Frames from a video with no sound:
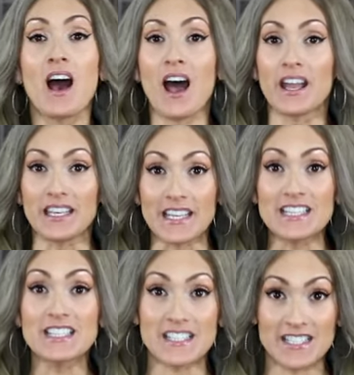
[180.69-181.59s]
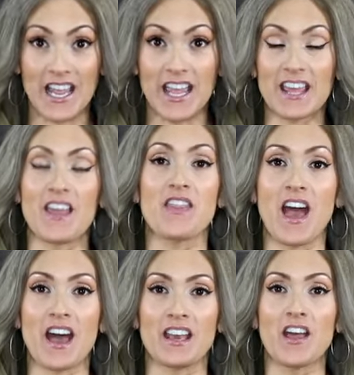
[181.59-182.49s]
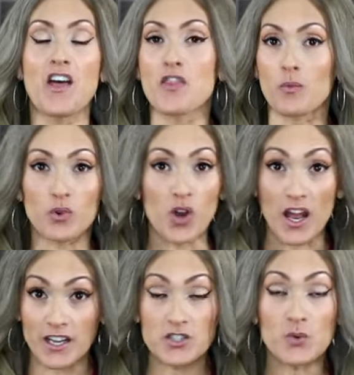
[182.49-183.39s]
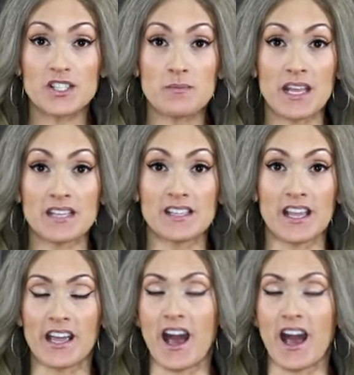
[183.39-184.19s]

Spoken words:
I need to say that the product was amazing.